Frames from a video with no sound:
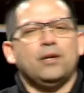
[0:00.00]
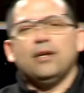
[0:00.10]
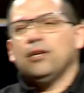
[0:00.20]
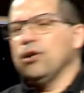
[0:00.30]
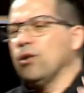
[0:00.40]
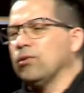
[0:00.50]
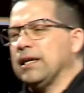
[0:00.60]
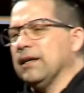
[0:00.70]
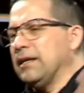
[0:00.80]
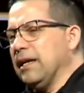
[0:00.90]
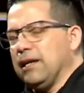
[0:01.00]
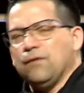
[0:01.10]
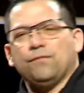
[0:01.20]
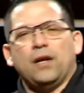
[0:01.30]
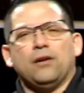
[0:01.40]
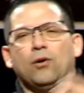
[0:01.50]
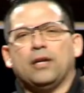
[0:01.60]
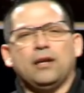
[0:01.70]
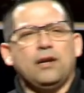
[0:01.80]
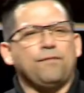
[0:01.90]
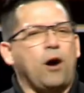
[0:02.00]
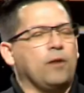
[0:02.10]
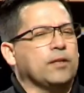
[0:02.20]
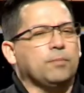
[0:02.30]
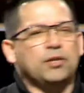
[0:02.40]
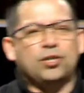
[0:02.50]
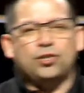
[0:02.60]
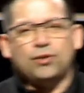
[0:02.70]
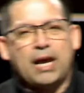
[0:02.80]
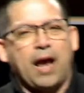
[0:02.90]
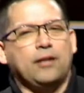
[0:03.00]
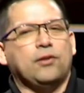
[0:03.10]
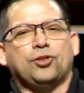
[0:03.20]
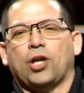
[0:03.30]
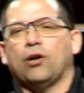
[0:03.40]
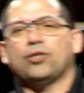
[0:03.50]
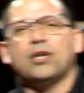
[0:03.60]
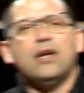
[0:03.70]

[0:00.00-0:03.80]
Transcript: you know, get, getting in, you know, getting involved as much as you can in the church.